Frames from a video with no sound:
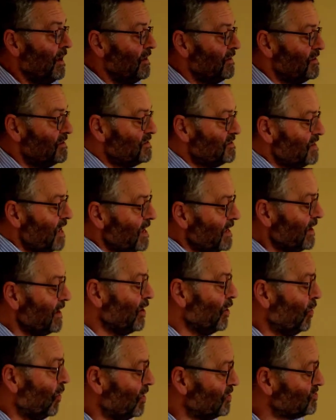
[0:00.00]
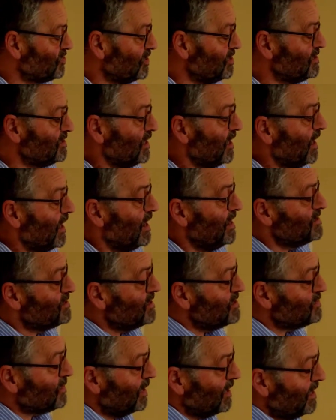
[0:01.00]
The second quadrant is
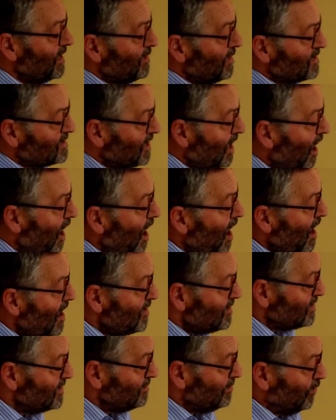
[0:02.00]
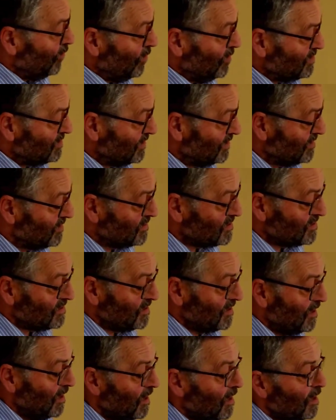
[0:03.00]
this one here, where it's high on
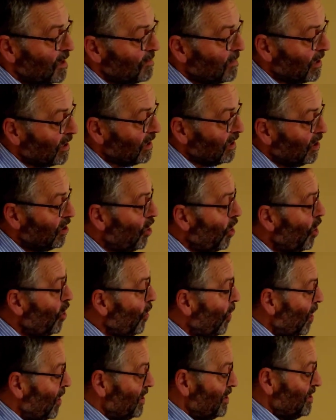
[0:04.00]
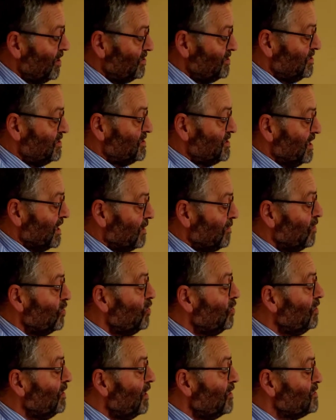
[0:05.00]
importance, but low on urgency. We'll
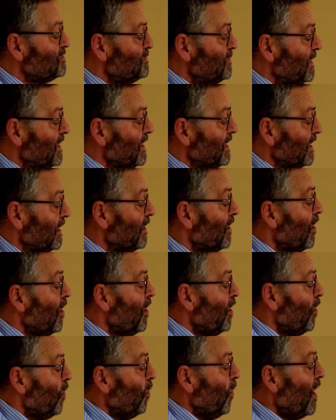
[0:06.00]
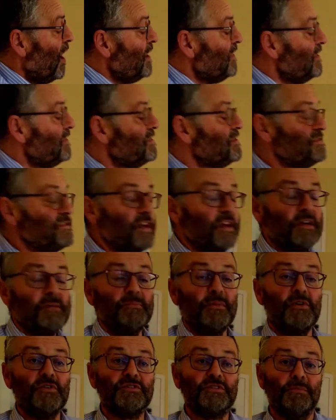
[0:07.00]
call those B. Why are they the
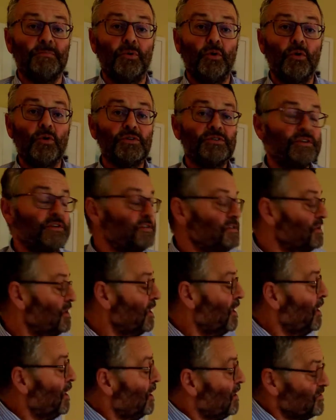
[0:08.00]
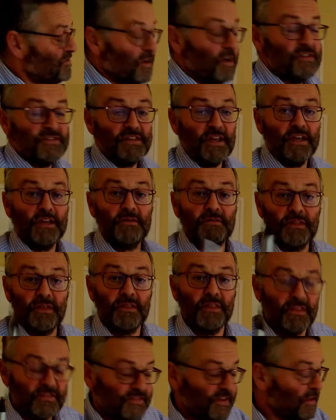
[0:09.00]
second most important? So
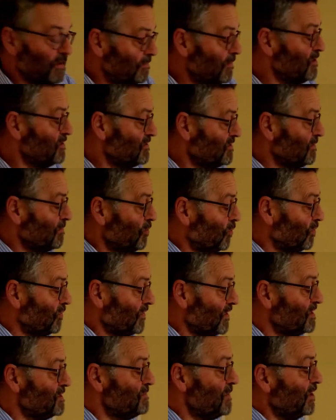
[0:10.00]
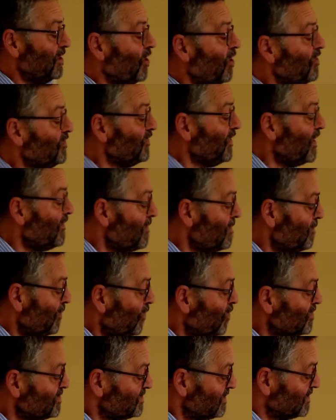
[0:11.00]
the second most important things, because they're
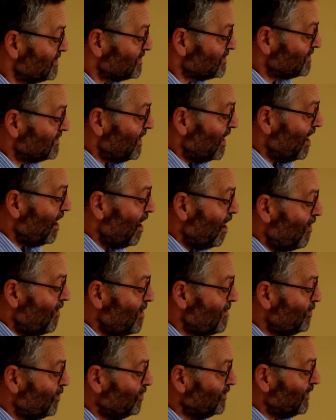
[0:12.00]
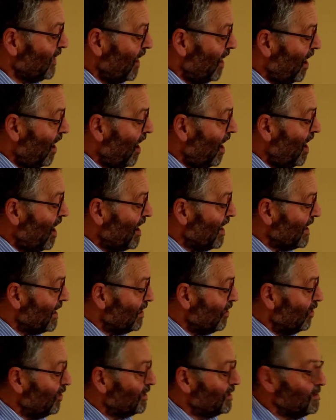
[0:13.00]
important. They are important. They're
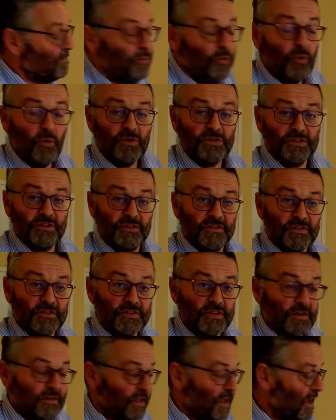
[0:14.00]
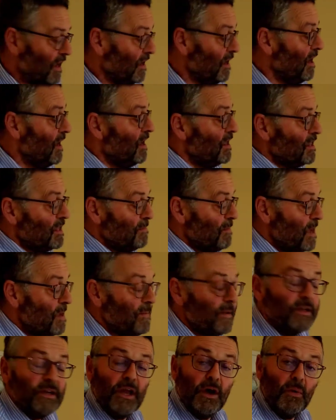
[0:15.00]
high on importance, okay? They may
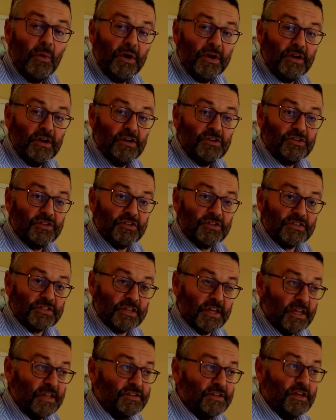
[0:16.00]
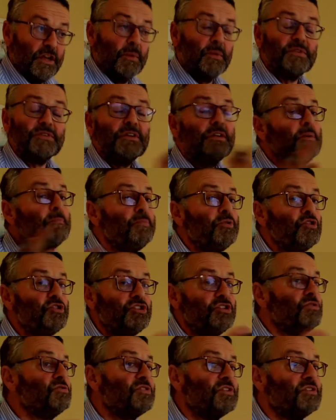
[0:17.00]
be low on urgency, so no one's going to
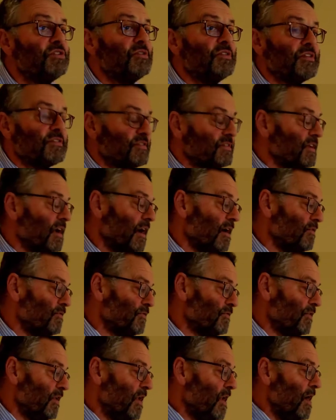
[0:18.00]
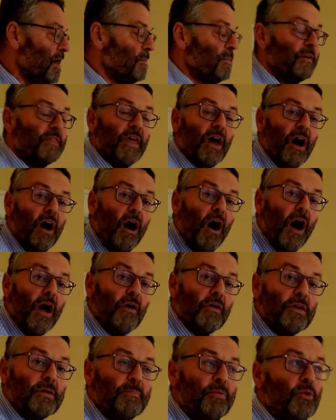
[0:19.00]
push you to do this stuff, but they're high
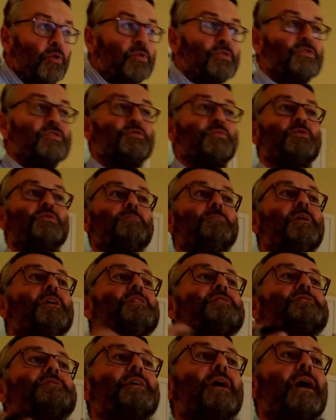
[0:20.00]
on importance, which means